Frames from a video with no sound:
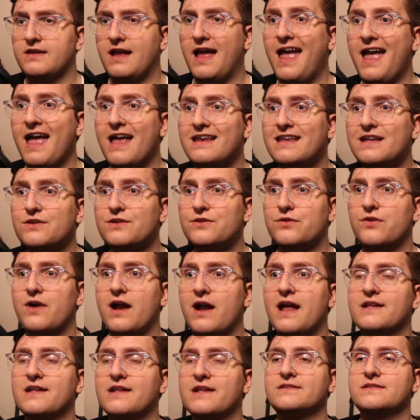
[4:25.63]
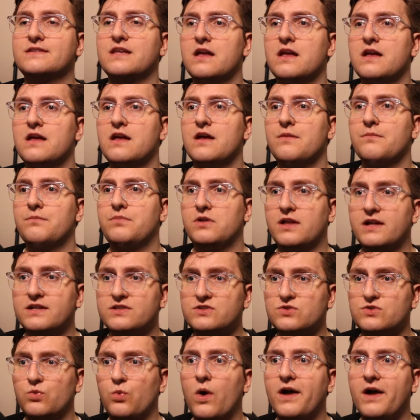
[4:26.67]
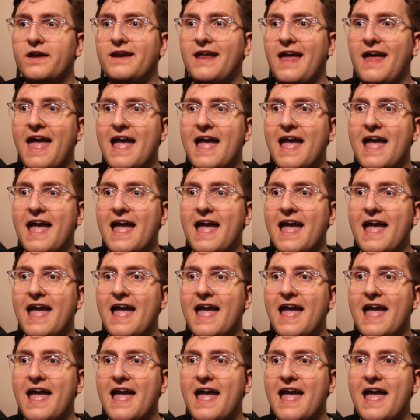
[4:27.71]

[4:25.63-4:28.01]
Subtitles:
and it grants +1